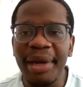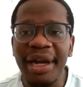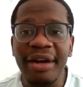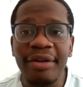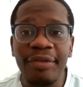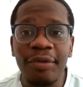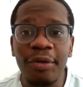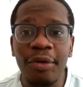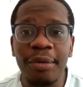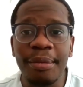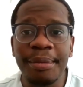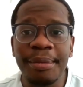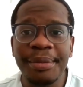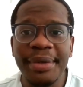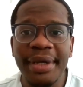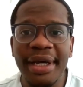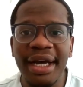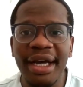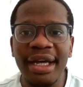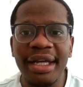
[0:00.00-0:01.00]

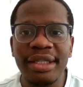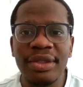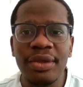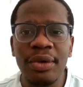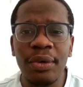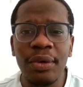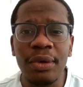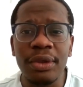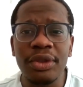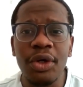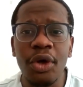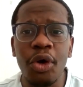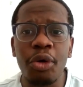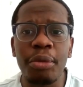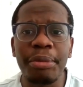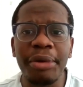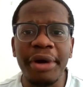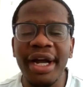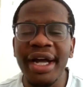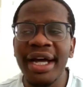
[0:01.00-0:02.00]
platform. It's called
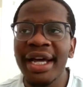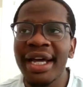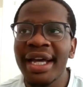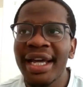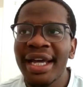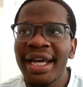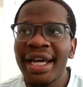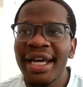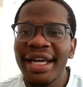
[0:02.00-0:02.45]
Cobra.